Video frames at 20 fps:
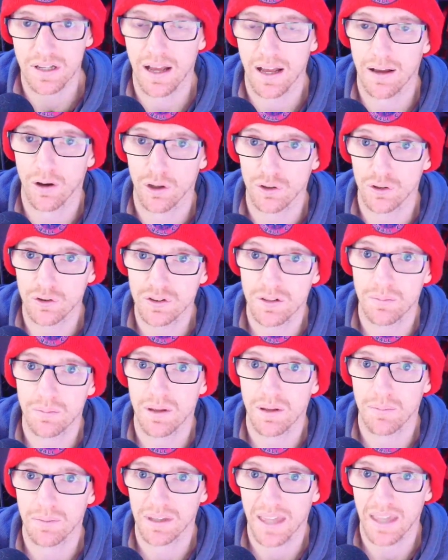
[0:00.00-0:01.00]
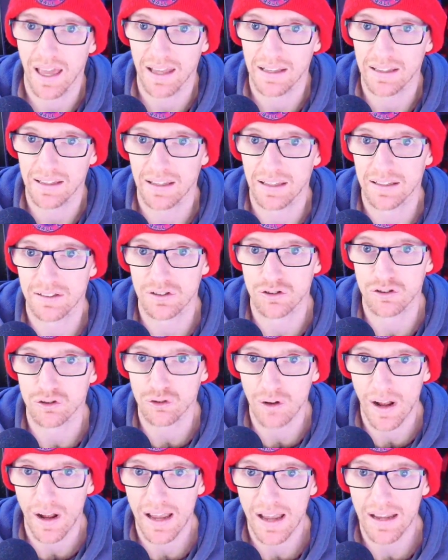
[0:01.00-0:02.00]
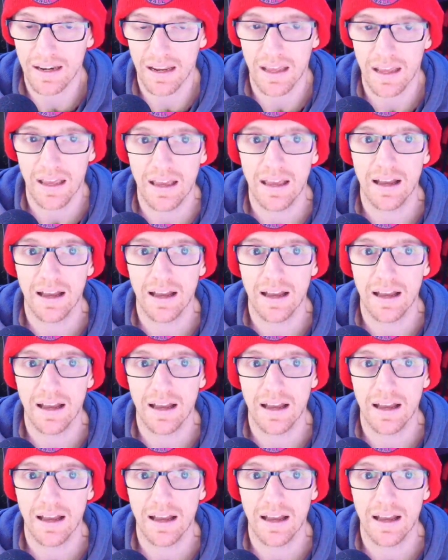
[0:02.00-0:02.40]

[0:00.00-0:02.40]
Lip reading: I used to be a mechanic as a trade,